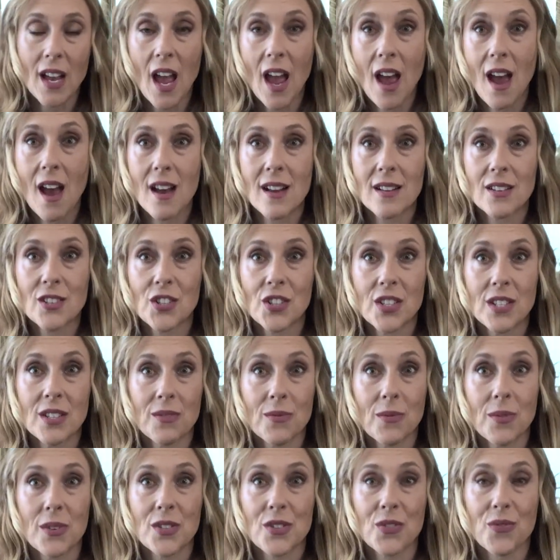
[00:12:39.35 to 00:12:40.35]
And she
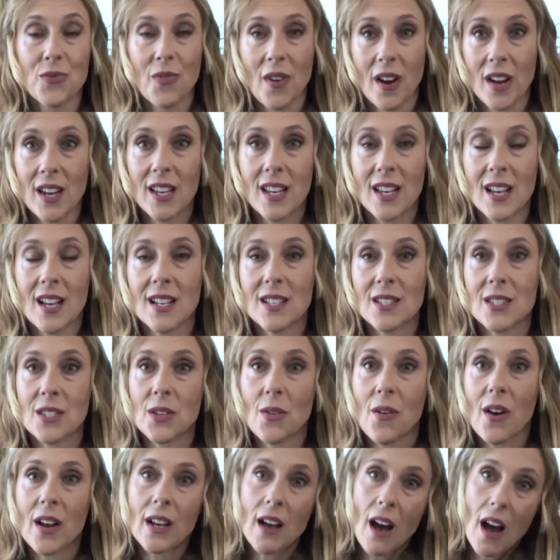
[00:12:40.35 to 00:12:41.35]
was right. And so
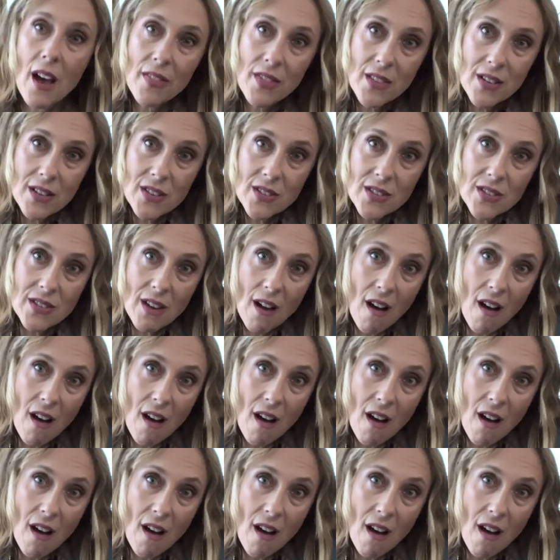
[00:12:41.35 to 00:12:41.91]
I got this